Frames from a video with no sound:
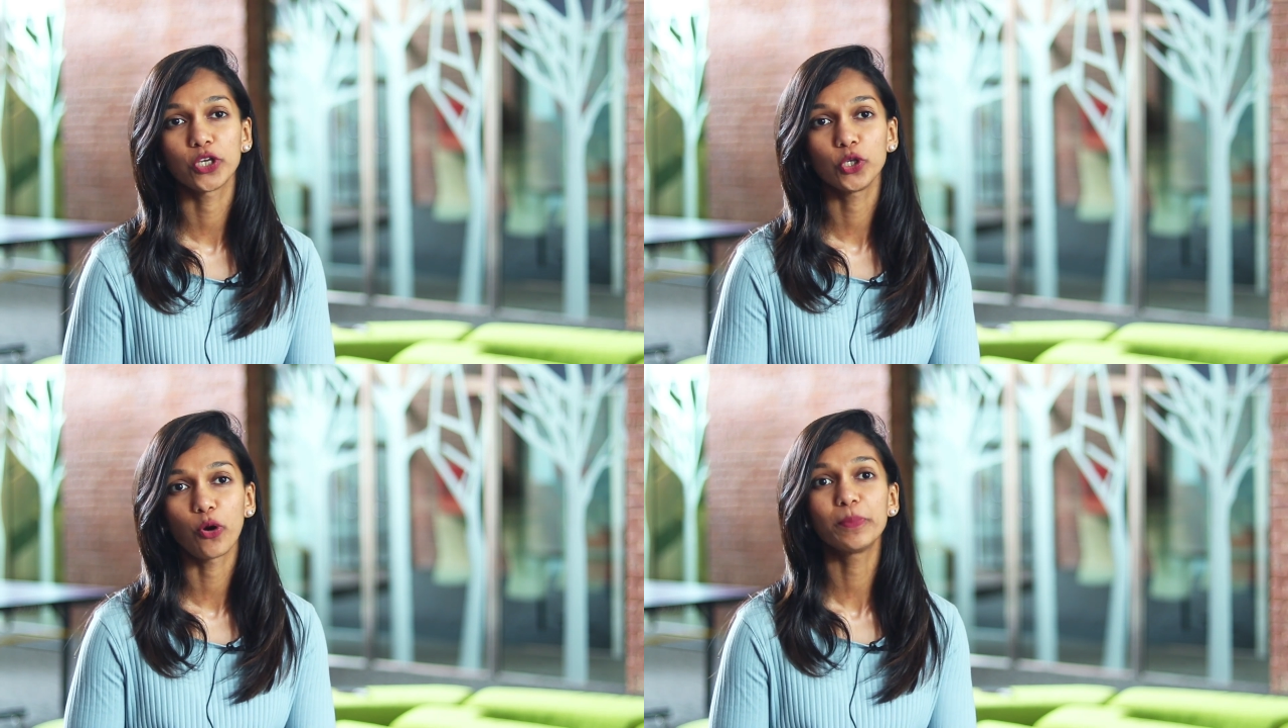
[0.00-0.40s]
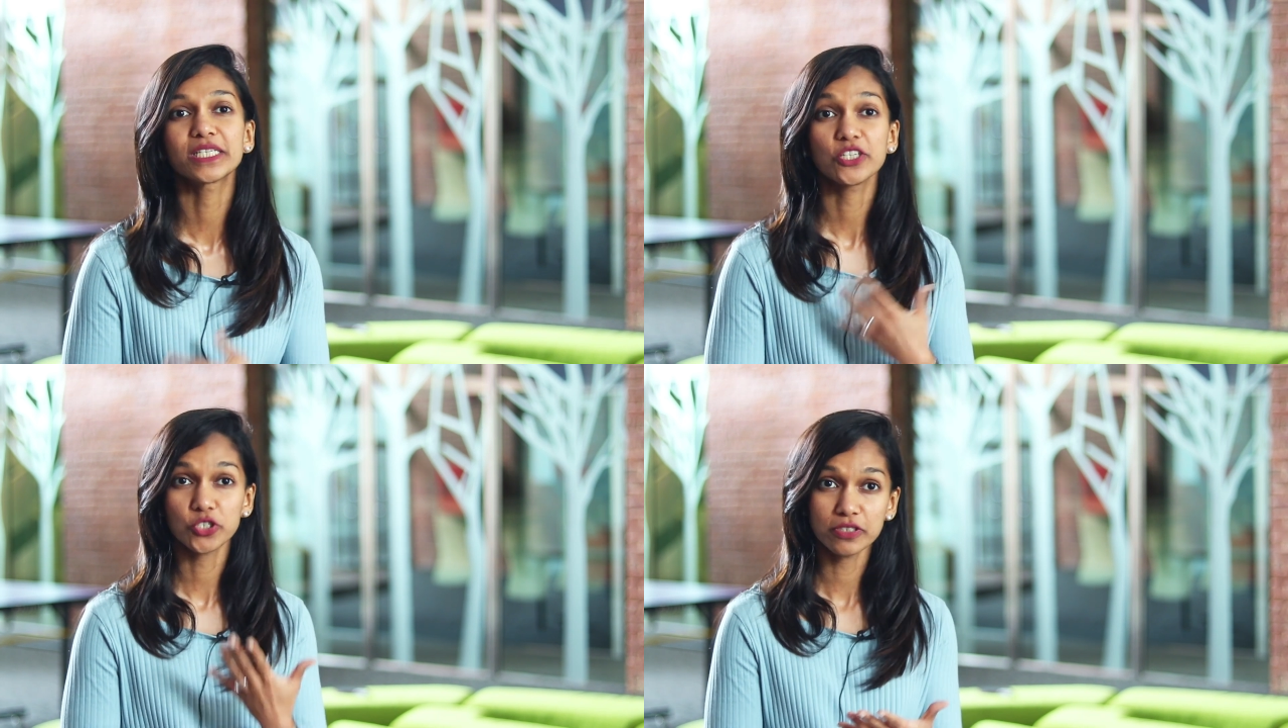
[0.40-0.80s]
your
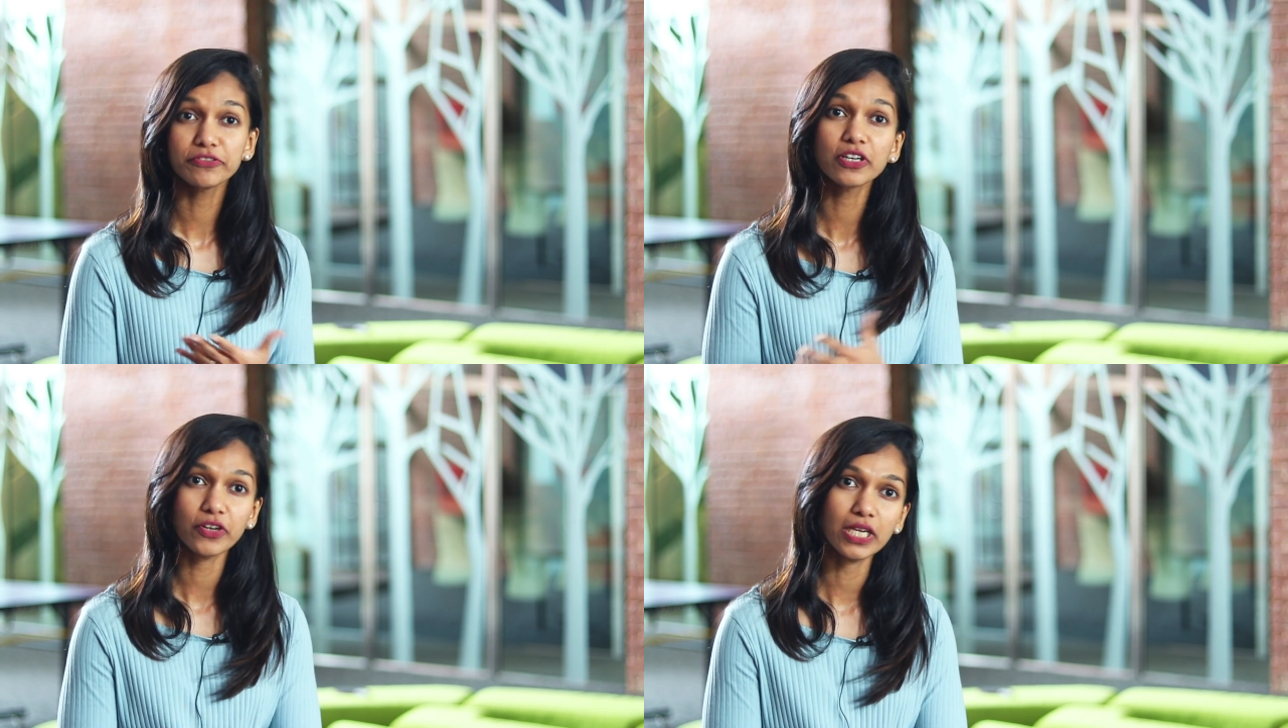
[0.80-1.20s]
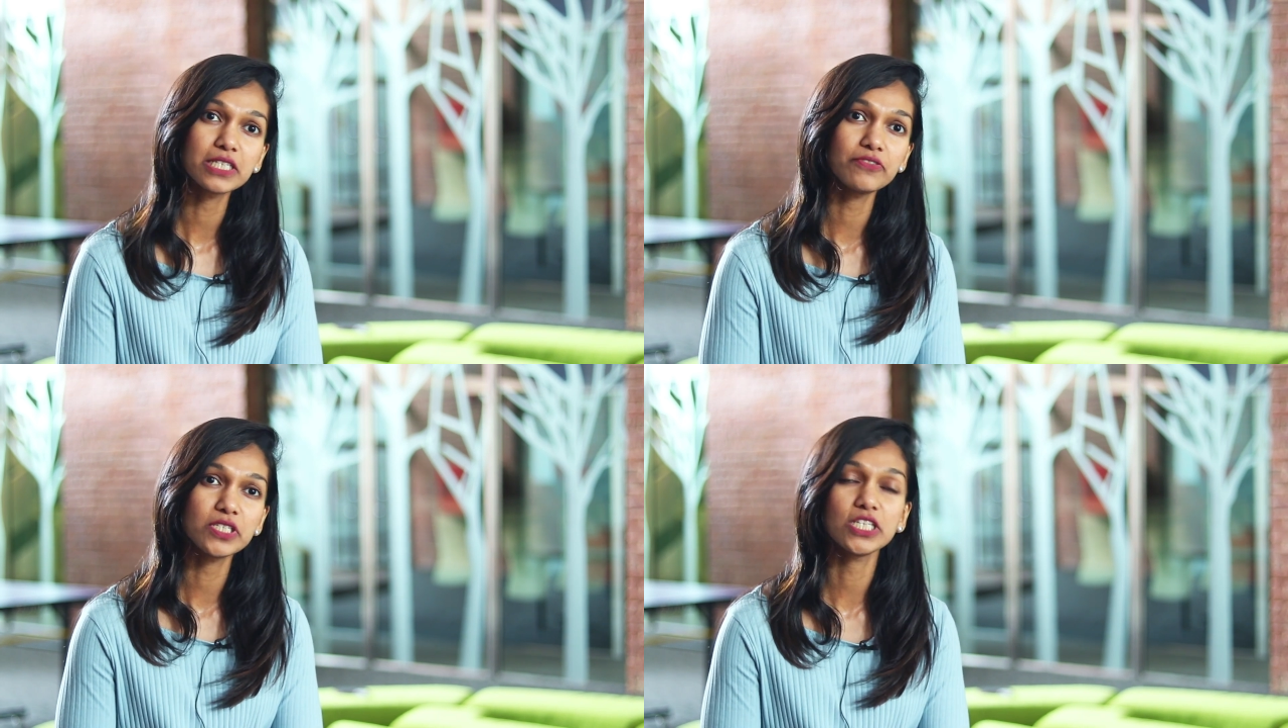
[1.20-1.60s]
potential for
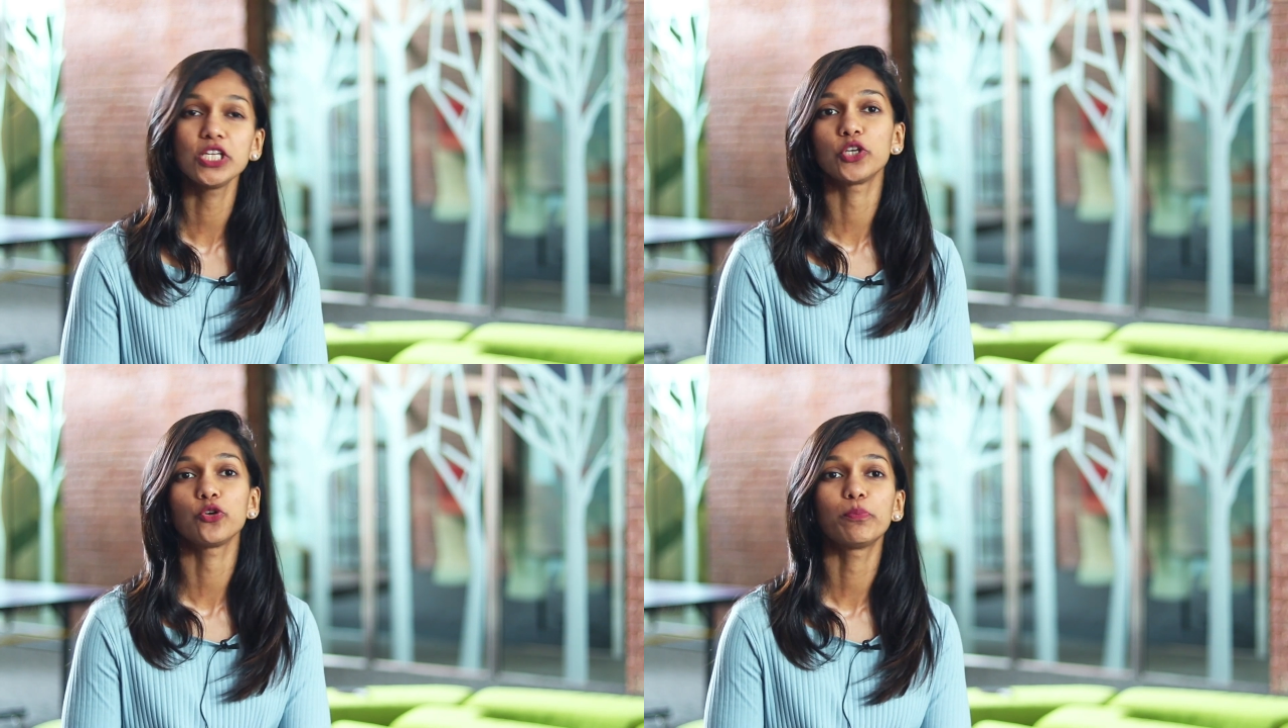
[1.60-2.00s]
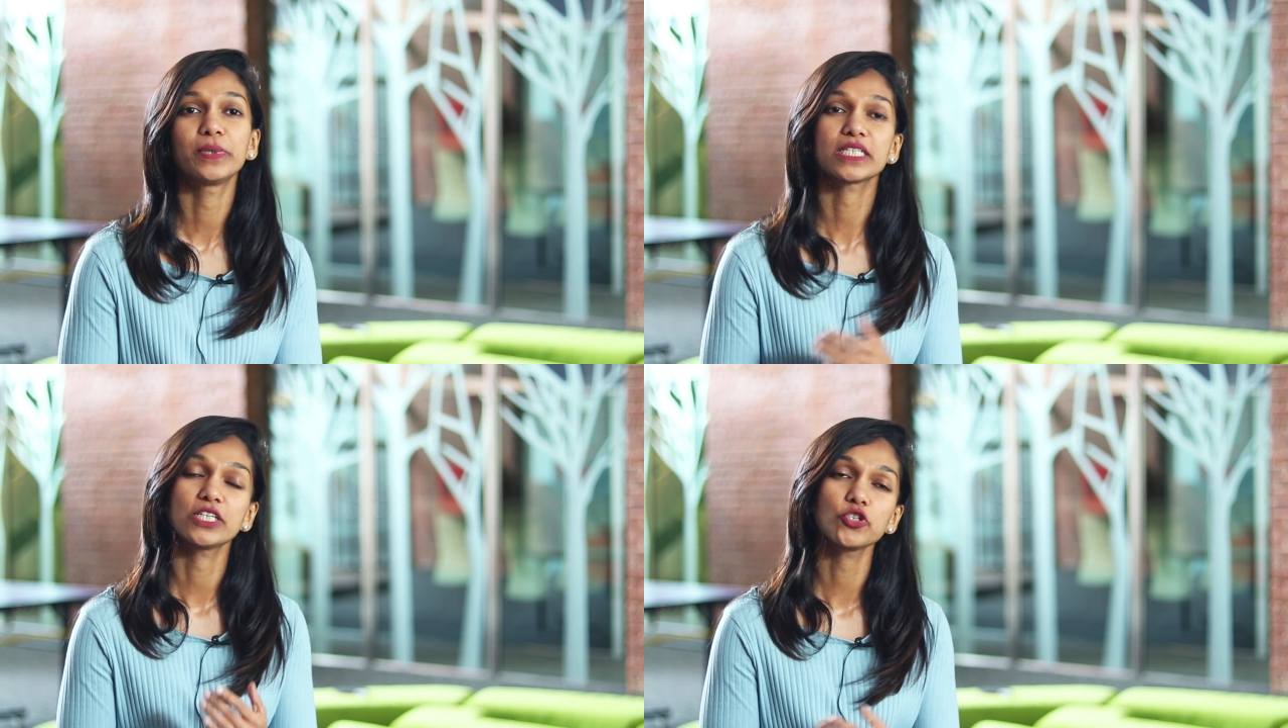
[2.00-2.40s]
creativity and your
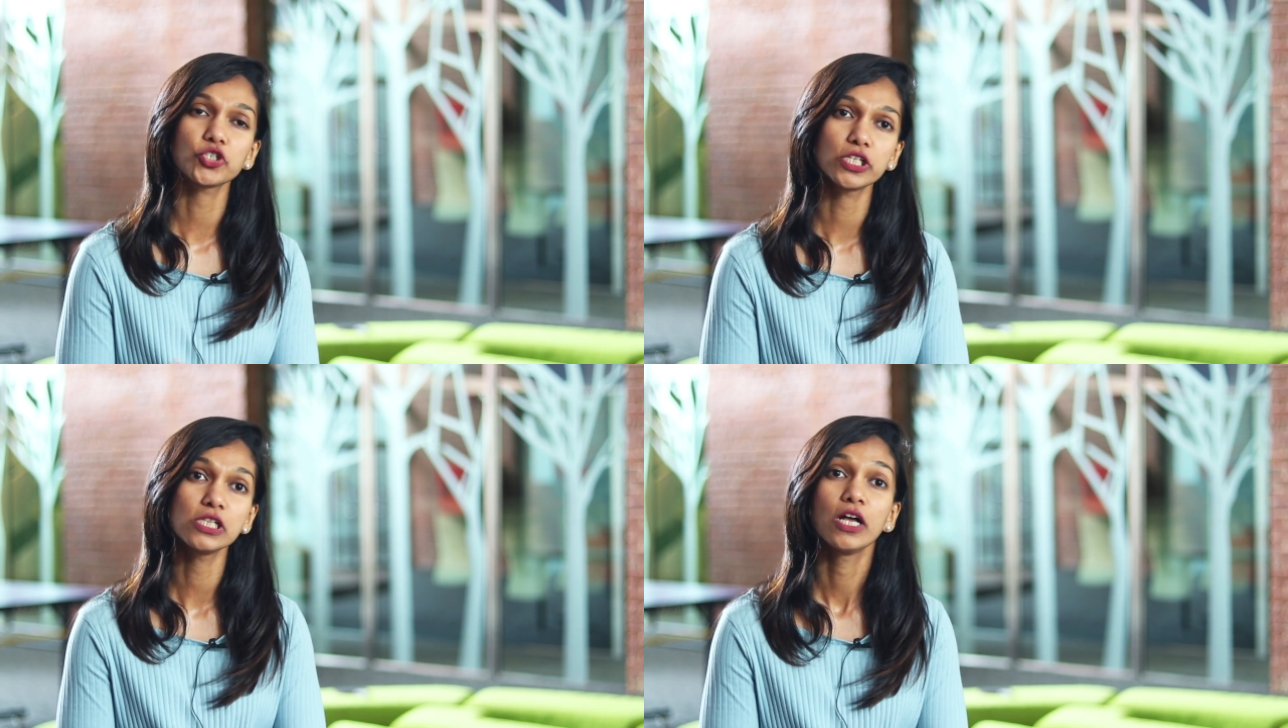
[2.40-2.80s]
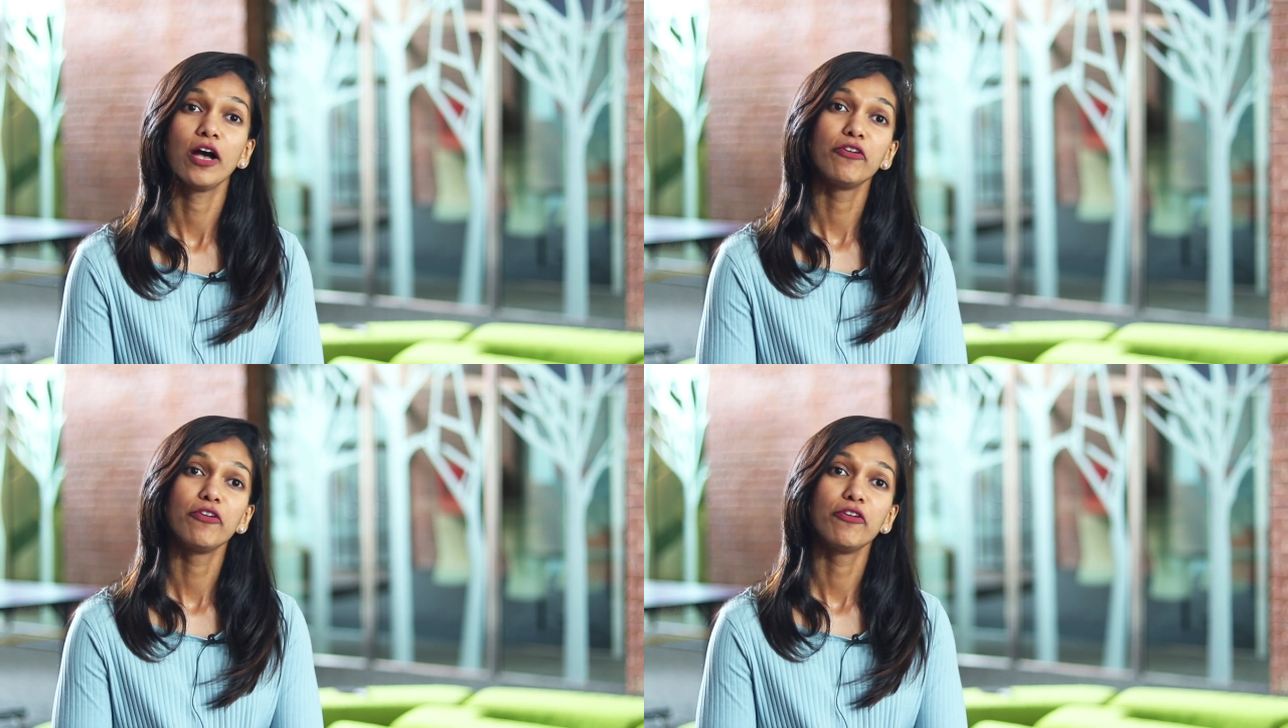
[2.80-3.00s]
potential